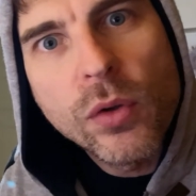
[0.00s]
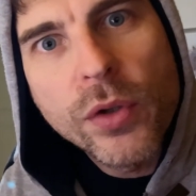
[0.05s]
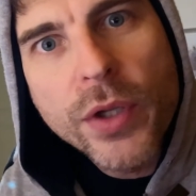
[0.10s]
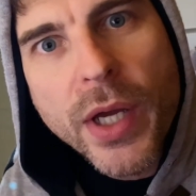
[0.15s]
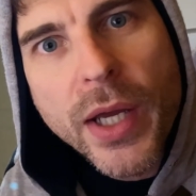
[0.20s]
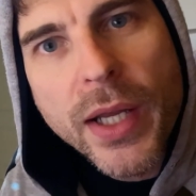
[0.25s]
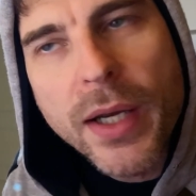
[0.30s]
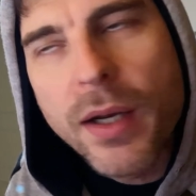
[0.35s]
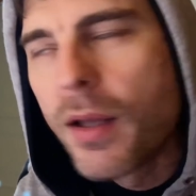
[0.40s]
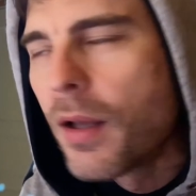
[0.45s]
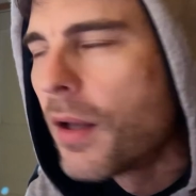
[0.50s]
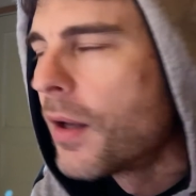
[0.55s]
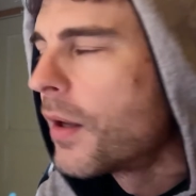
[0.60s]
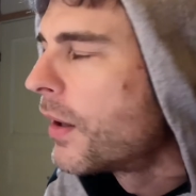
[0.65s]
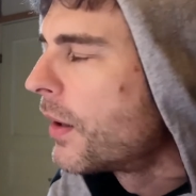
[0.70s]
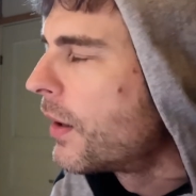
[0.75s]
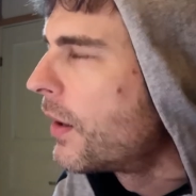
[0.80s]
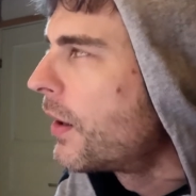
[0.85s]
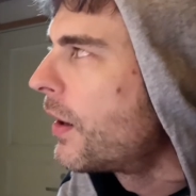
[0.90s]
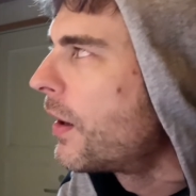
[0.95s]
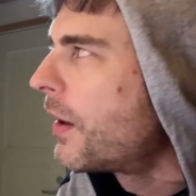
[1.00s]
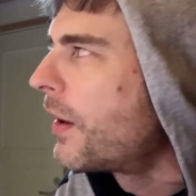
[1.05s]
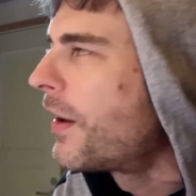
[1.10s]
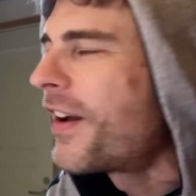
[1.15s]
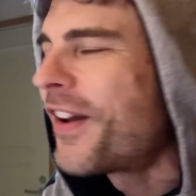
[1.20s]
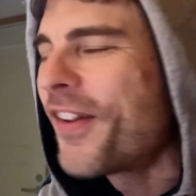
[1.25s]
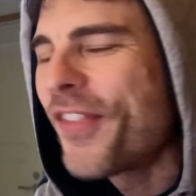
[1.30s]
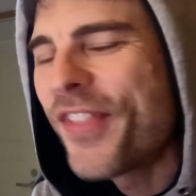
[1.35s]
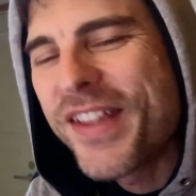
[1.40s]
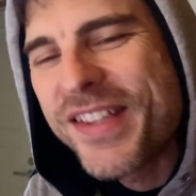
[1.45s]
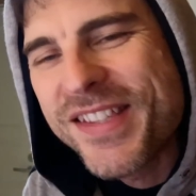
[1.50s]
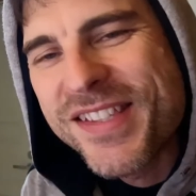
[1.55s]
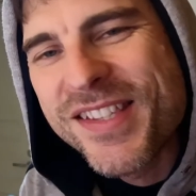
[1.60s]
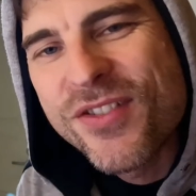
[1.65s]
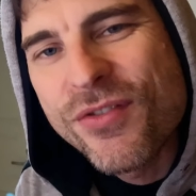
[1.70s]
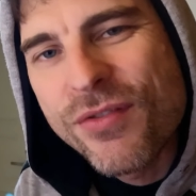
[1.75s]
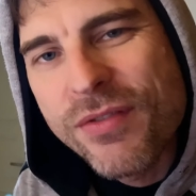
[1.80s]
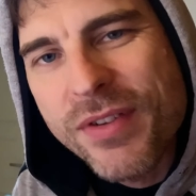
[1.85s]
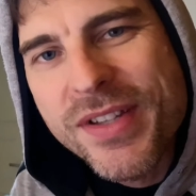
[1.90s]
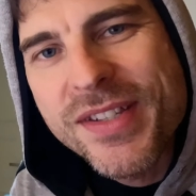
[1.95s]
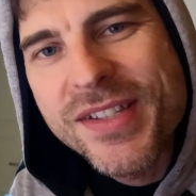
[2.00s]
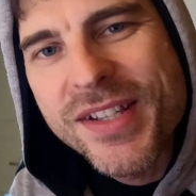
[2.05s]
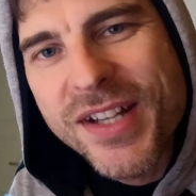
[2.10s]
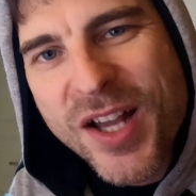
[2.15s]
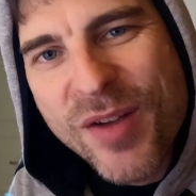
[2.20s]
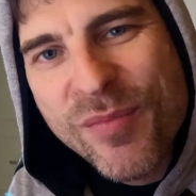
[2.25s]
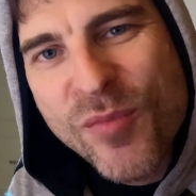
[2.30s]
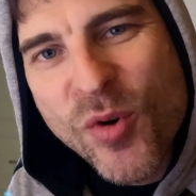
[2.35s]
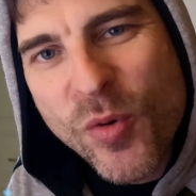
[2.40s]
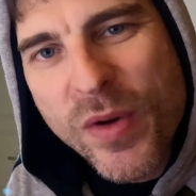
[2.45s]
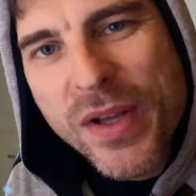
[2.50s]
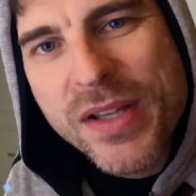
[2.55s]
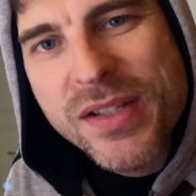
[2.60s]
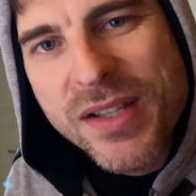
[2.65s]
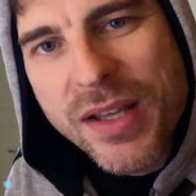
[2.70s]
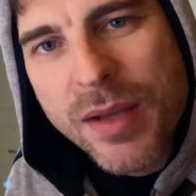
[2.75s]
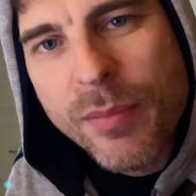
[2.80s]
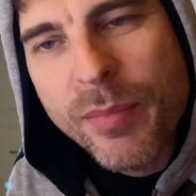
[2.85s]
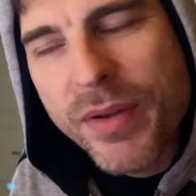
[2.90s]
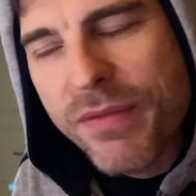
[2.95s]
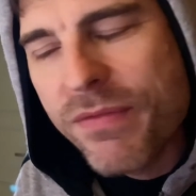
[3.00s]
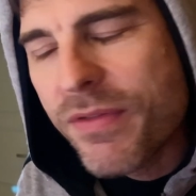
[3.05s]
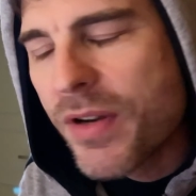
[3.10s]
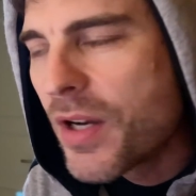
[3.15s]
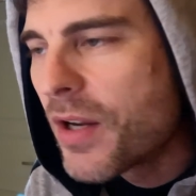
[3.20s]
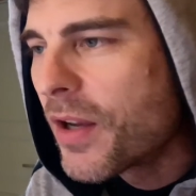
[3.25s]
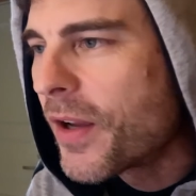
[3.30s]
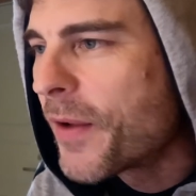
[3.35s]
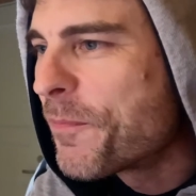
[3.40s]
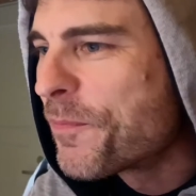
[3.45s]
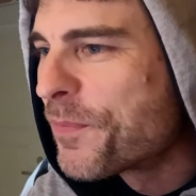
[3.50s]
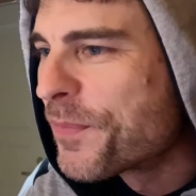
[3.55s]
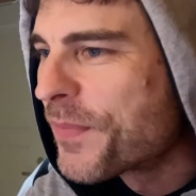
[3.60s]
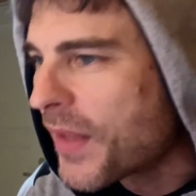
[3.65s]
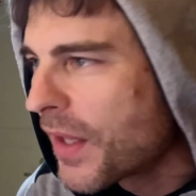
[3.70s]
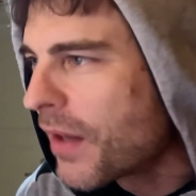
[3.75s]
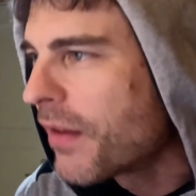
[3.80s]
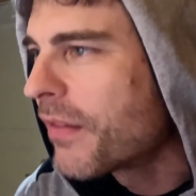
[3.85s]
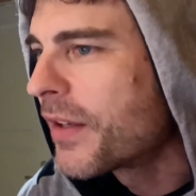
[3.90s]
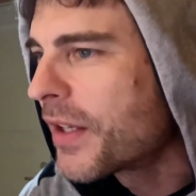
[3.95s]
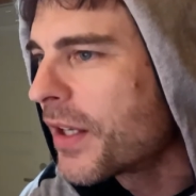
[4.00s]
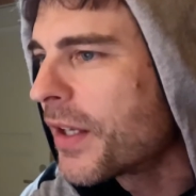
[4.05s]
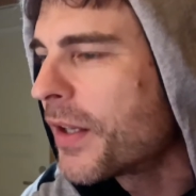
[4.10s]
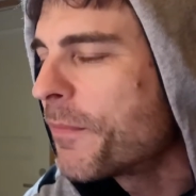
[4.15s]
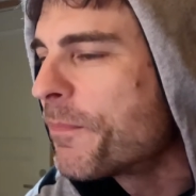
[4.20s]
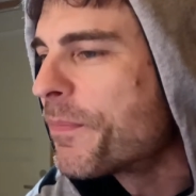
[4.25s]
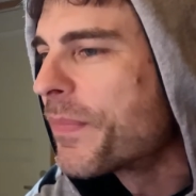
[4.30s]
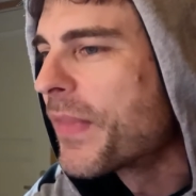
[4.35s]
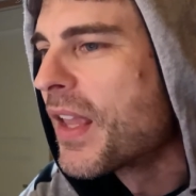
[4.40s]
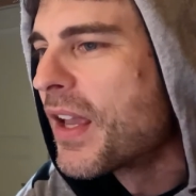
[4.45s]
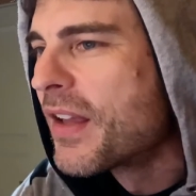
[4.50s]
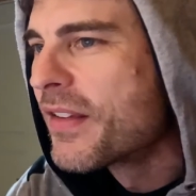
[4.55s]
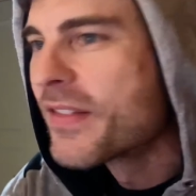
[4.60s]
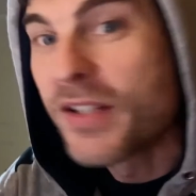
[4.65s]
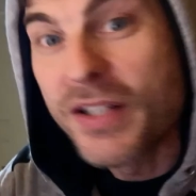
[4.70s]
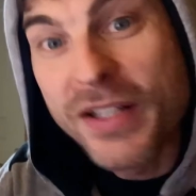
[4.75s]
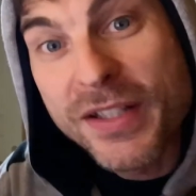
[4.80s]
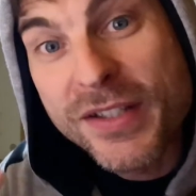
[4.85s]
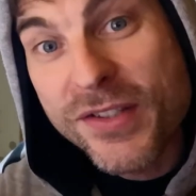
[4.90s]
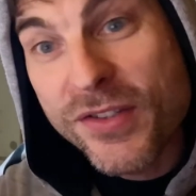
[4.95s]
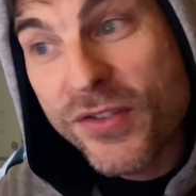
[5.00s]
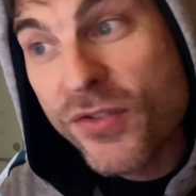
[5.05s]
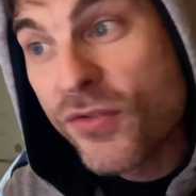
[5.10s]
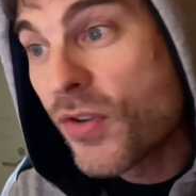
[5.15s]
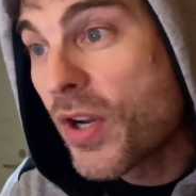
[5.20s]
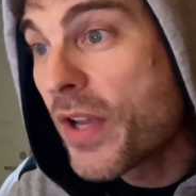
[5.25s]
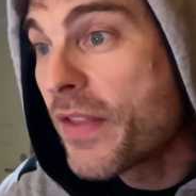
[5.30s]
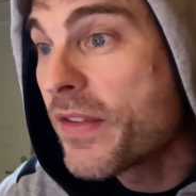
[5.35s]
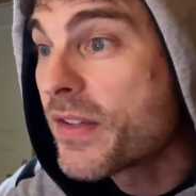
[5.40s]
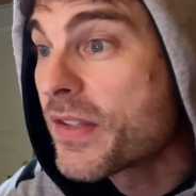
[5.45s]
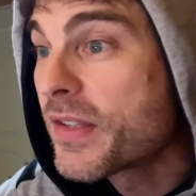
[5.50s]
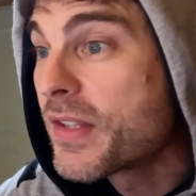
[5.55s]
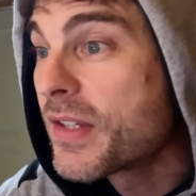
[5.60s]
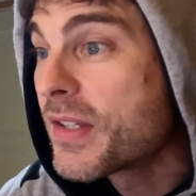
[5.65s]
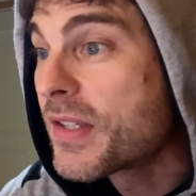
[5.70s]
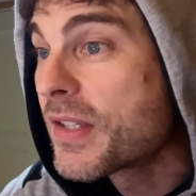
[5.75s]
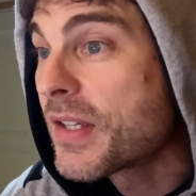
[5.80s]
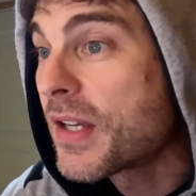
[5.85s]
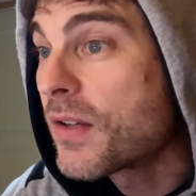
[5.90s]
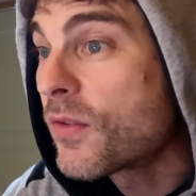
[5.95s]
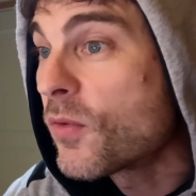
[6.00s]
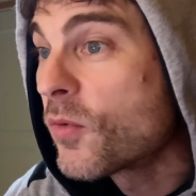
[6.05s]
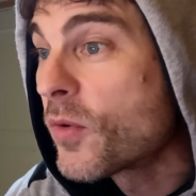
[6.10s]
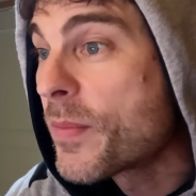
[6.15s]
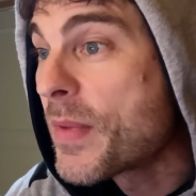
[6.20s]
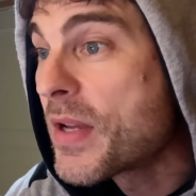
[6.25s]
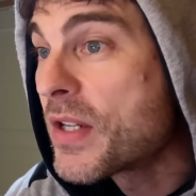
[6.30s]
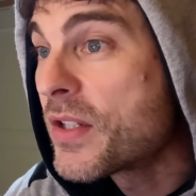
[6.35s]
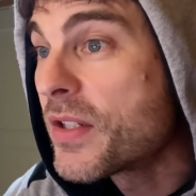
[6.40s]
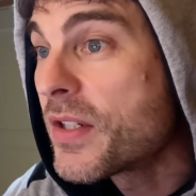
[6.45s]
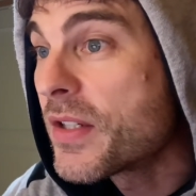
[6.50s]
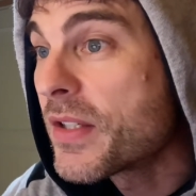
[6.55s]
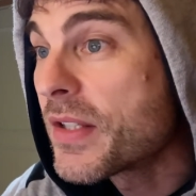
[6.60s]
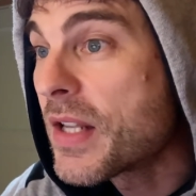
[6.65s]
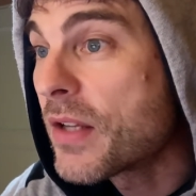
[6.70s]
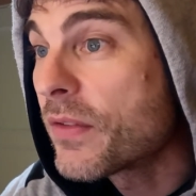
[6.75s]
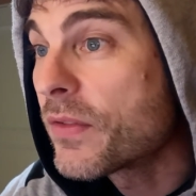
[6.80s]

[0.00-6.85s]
night. Oh, that's the reason I'm always up every night. Okay, so let's just try this. This automation is now